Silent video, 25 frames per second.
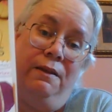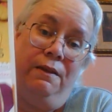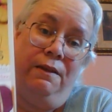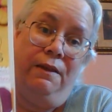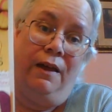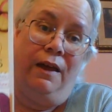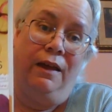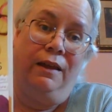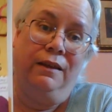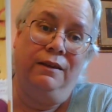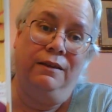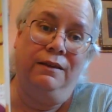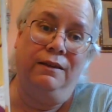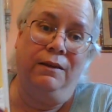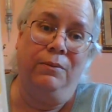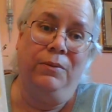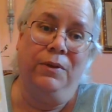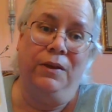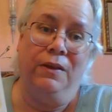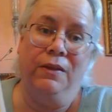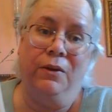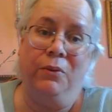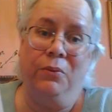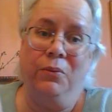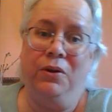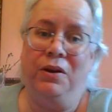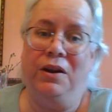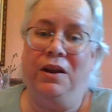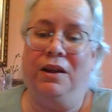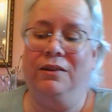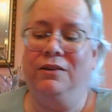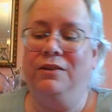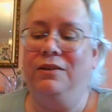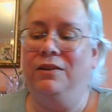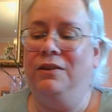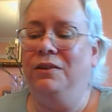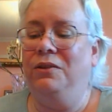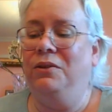That's something that would
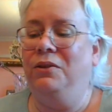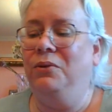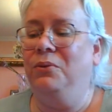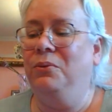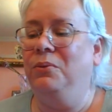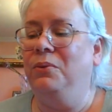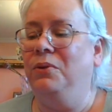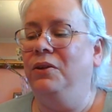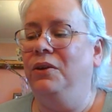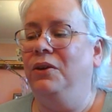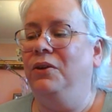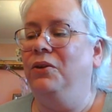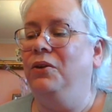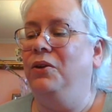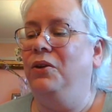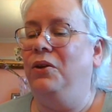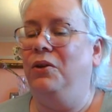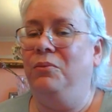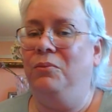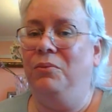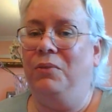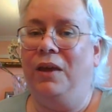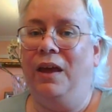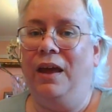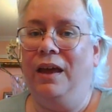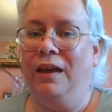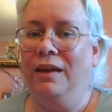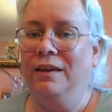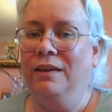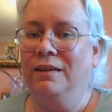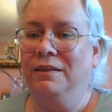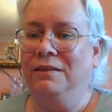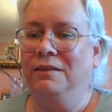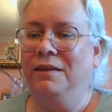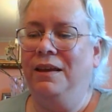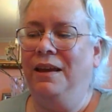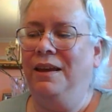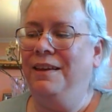actually look really good on black.
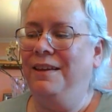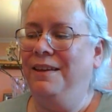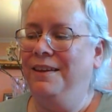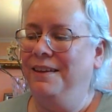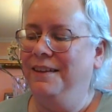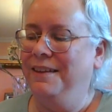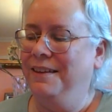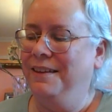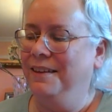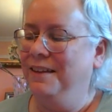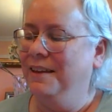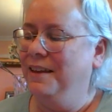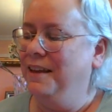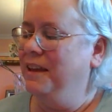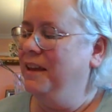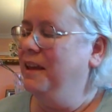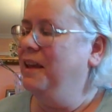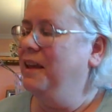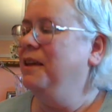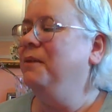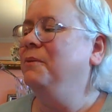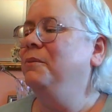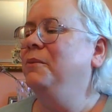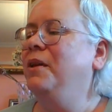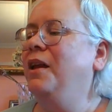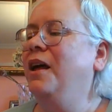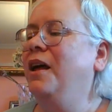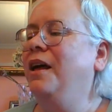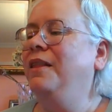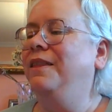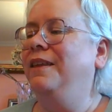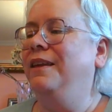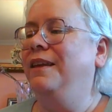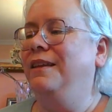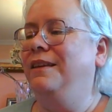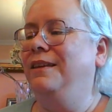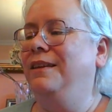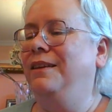Not
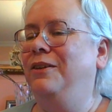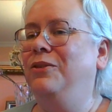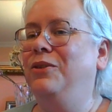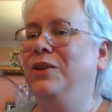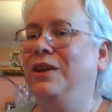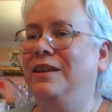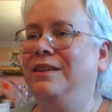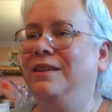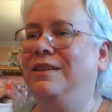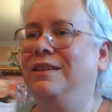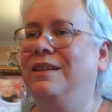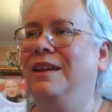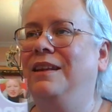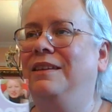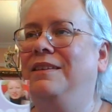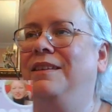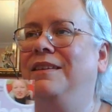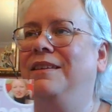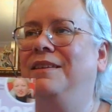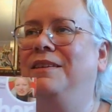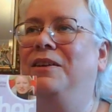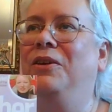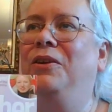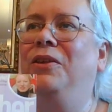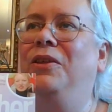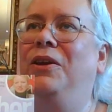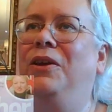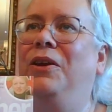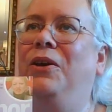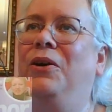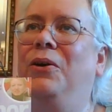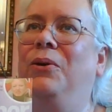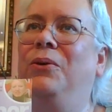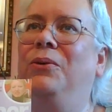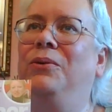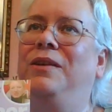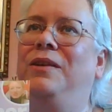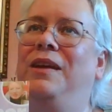that you need to necessarily
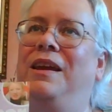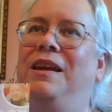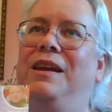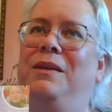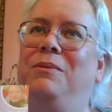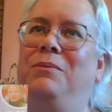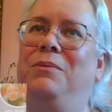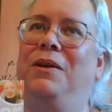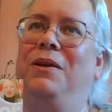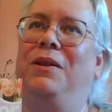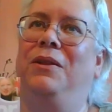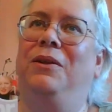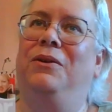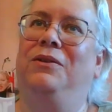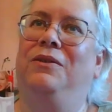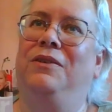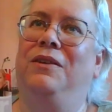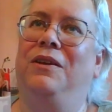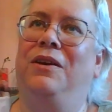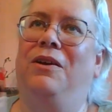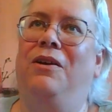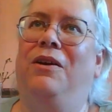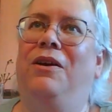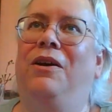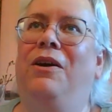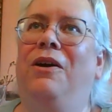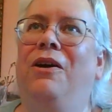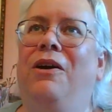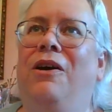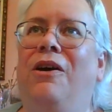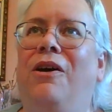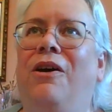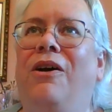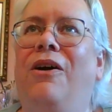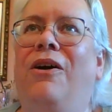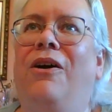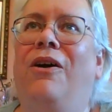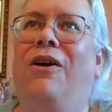go taking pillows that
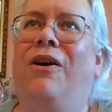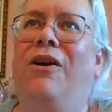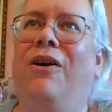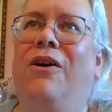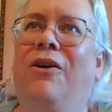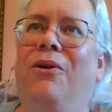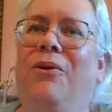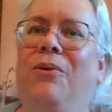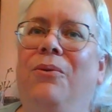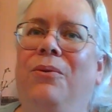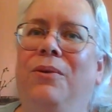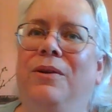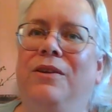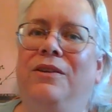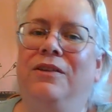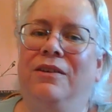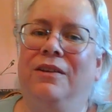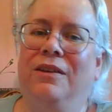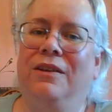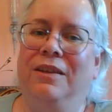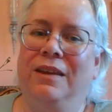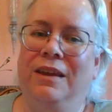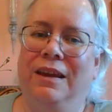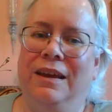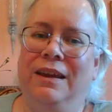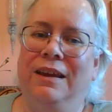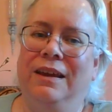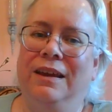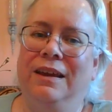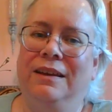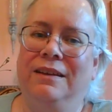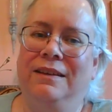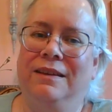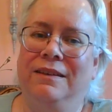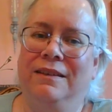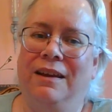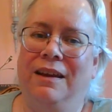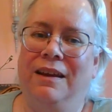aren't originally
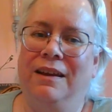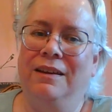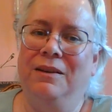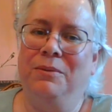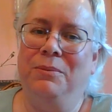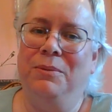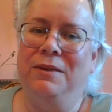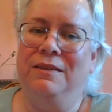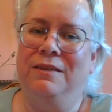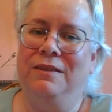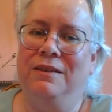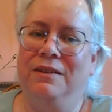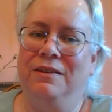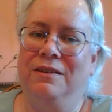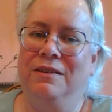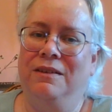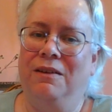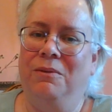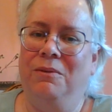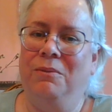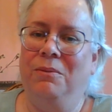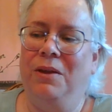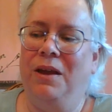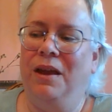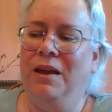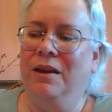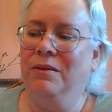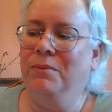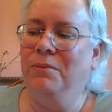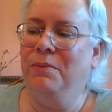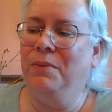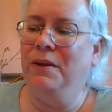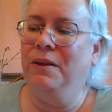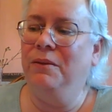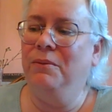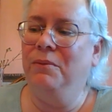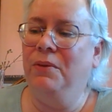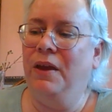designed to be stitched on black,
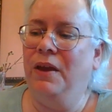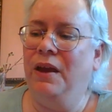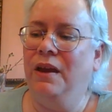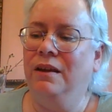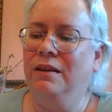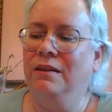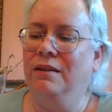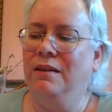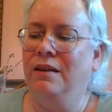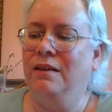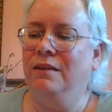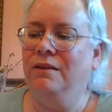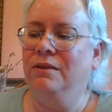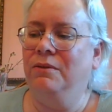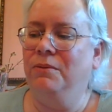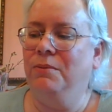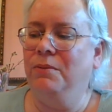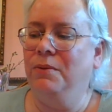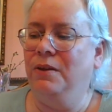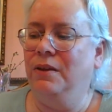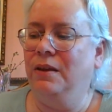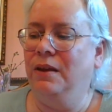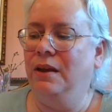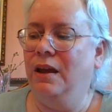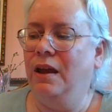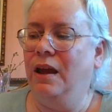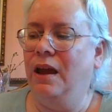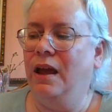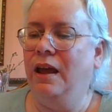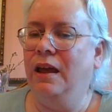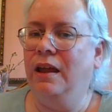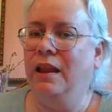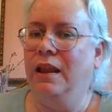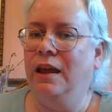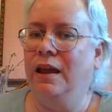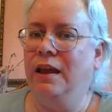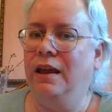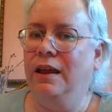but black does really
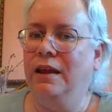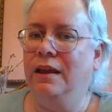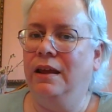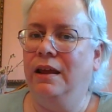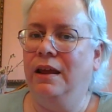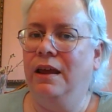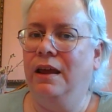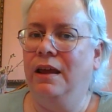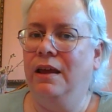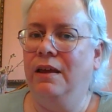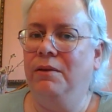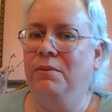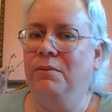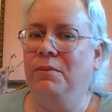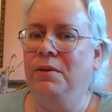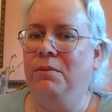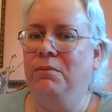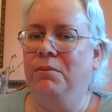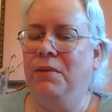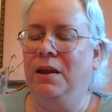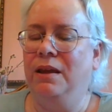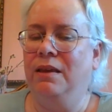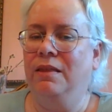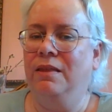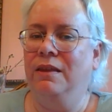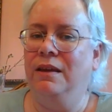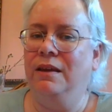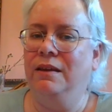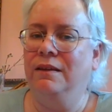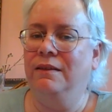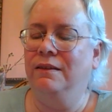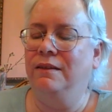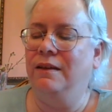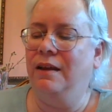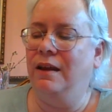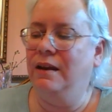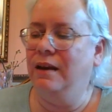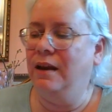highlight and make things
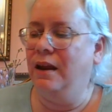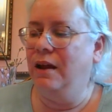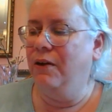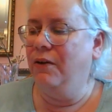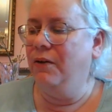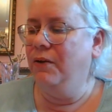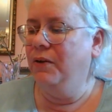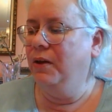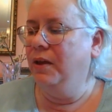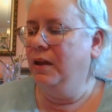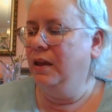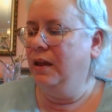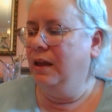stand out.